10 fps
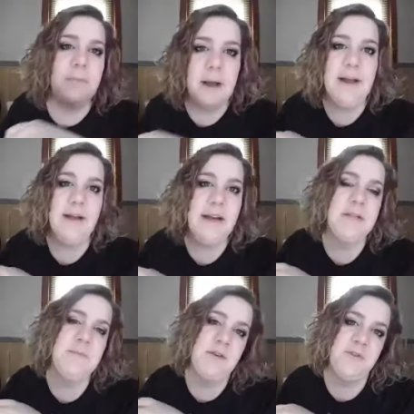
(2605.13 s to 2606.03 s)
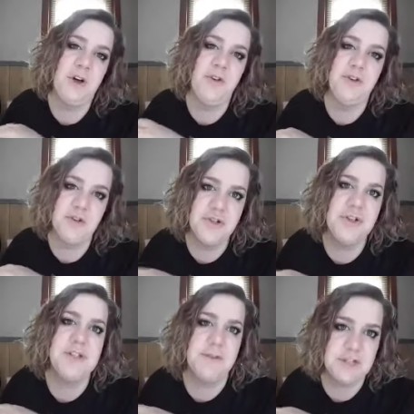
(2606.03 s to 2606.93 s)
But it is meant for all the
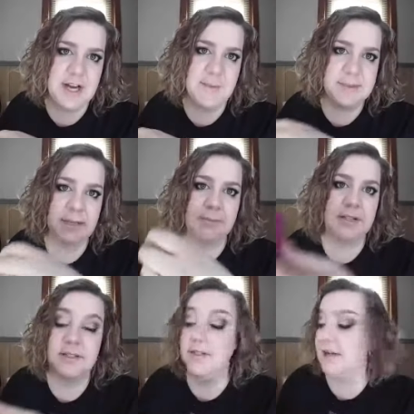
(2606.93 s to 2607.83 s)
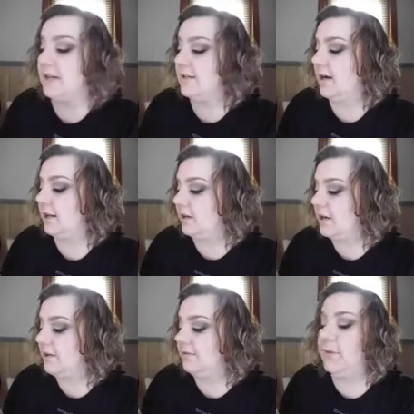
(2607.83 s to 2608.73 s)
nutrients of a chapstick, but it still has color
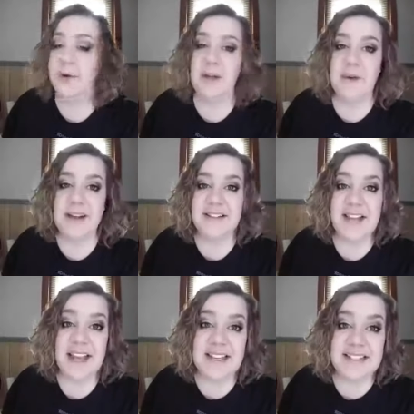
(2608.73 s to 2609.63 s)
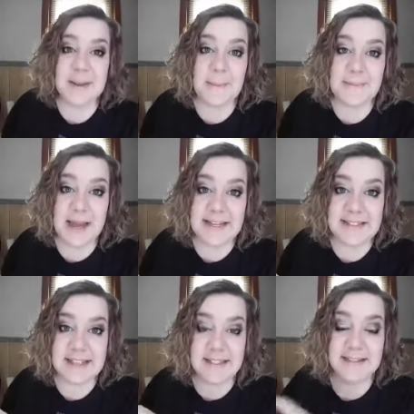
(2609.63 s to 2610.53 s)
in it for you, and it tastes
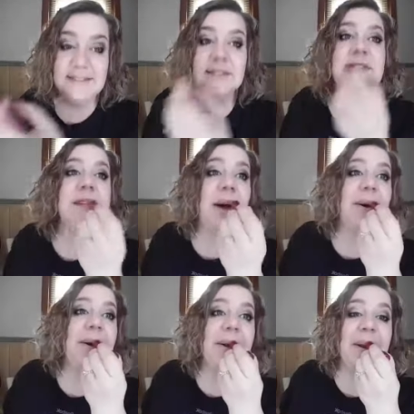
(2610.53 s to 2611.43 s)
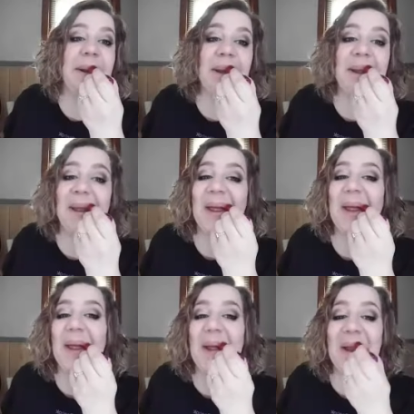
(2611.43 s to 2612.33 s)
amazing. So,
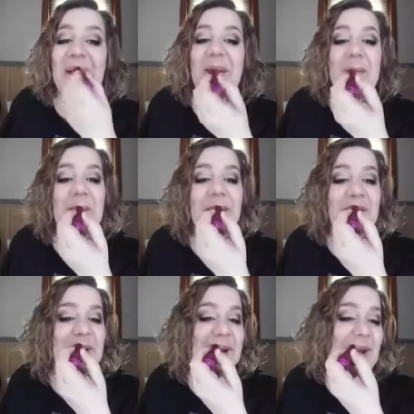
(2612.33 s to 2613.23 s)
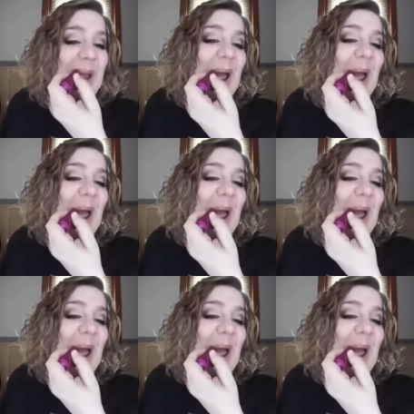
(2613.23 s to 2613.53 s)
lip bonbon.